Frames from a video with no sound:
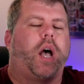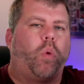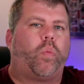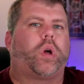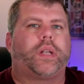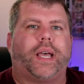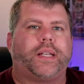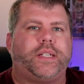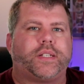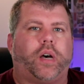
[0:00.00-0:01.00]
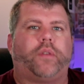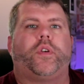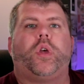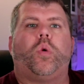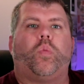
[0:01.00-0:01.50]
and one light is off,
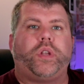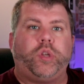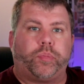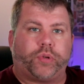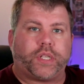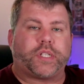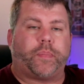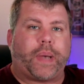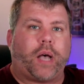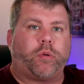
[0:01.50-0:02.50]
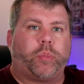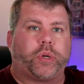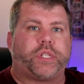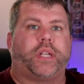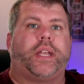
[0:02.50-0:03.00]
when you press the power
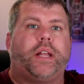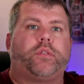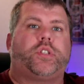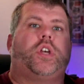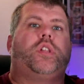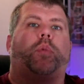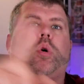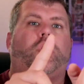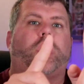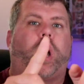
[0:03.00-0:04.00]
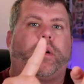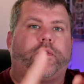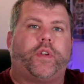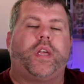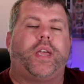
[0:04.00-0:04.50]
button, it'll turn them all
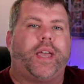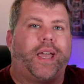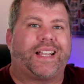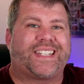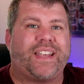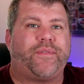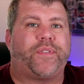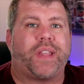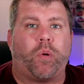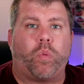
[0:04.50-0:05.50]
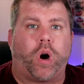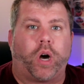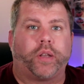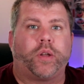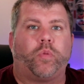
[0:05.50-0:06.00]
off, except for that
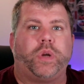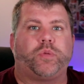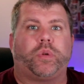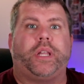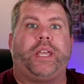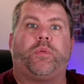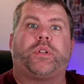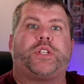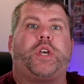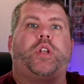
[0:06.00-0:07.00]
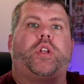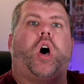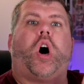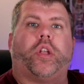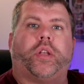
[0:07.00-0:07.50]
one, which it will turn
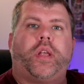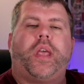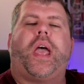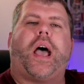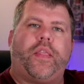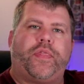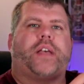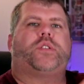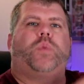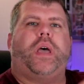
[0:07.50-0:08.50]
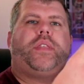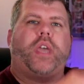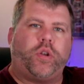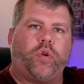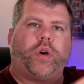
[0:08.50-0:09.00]
on. And that's where the
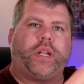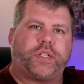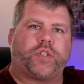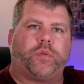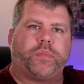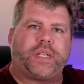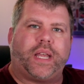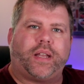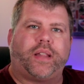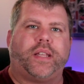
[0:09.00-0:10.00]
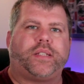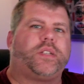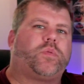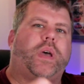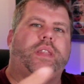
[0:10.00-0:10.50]
annoyance comes in. And this
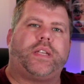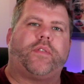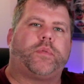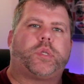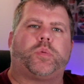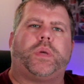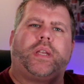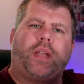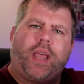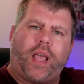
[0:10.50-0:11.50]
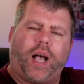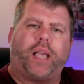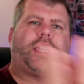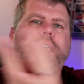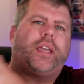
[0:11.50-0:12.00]
is where the difference between
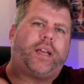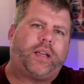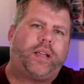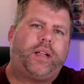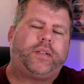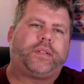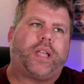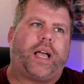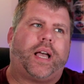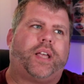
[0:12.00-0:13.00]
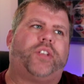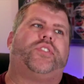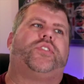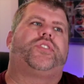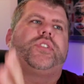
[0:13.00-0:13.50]
IKEA
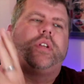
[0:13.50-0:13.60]
and